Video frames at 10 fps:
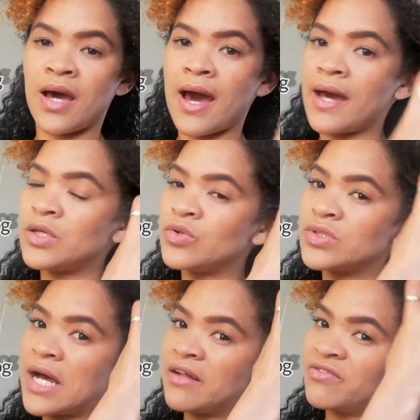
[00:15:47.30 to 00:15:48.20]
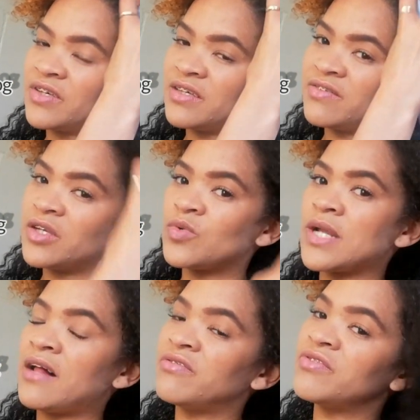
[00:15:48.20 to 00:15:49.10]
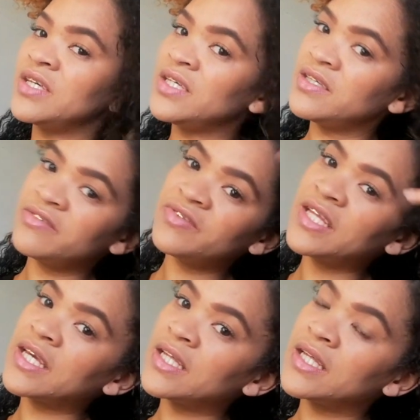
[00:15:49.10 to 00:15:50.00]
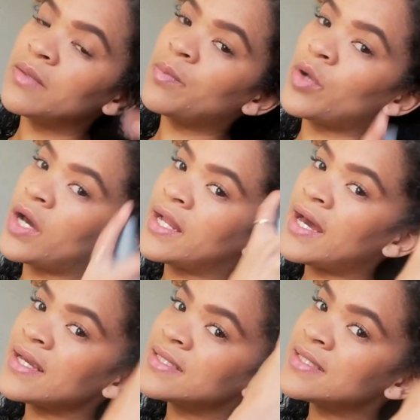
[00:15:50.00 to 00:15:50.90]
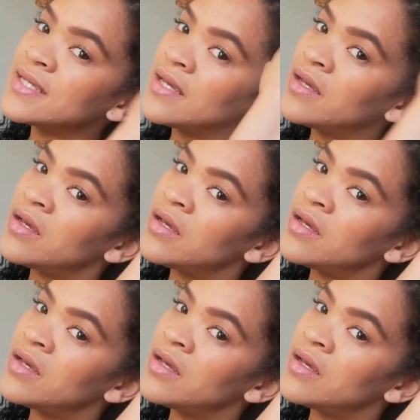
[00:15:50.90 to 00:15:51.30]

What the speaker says: I use Alvive, and with Alvive thickening products